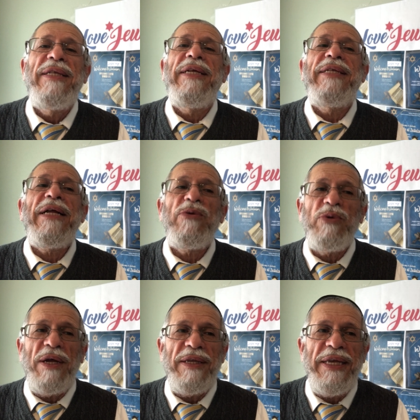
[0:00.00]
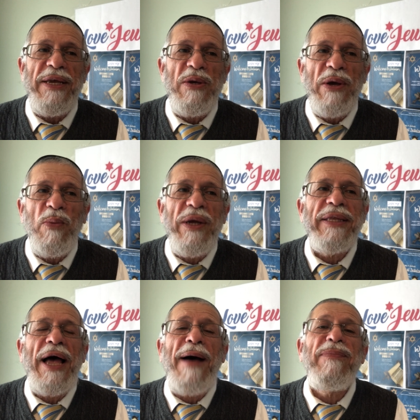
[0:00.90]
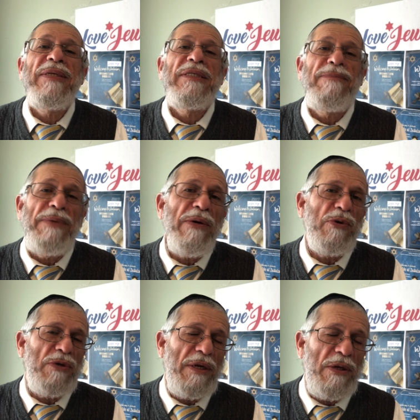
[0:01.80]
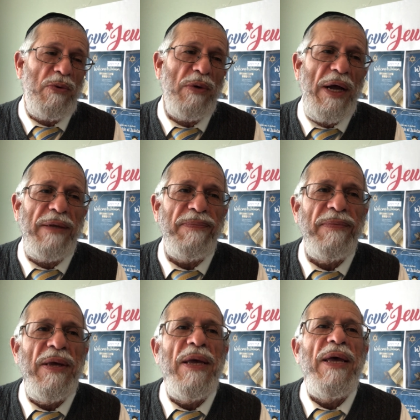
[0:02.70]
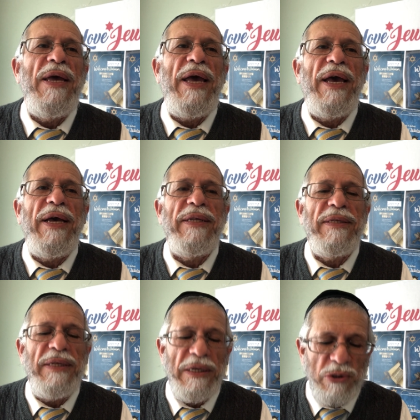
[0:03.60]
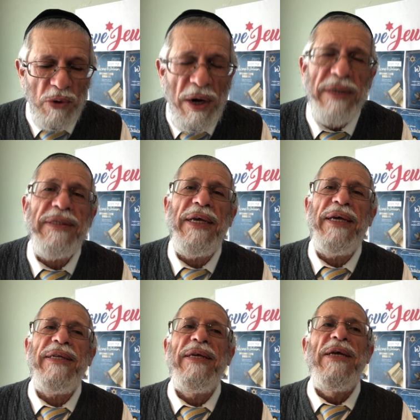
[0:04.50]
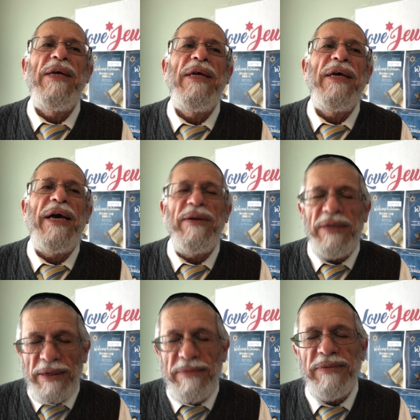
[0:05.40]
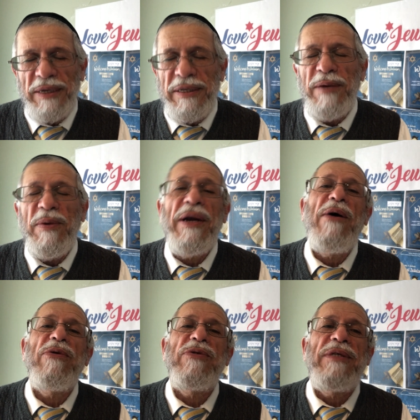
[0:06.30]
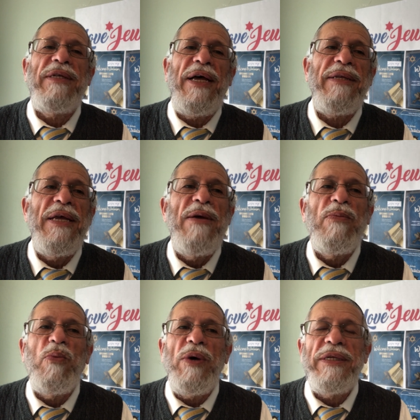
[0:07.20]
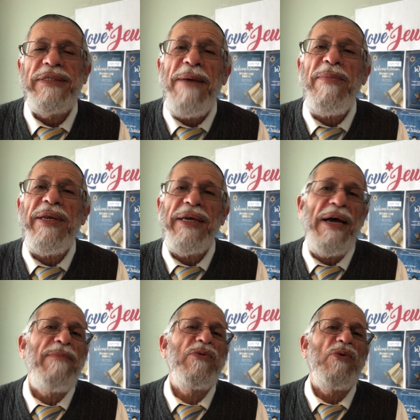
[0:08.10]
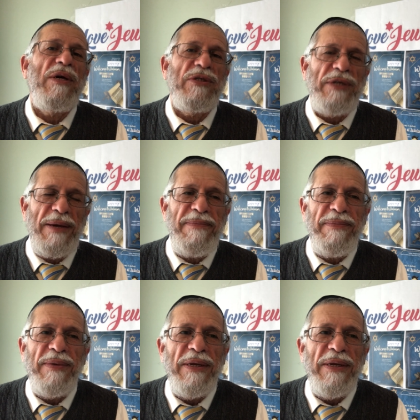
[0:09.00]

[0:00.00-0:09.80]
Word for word: did not do that. He went up spiritually to God. And the Zohar said, and the Gemara also said that, when somebody comes to Hashem,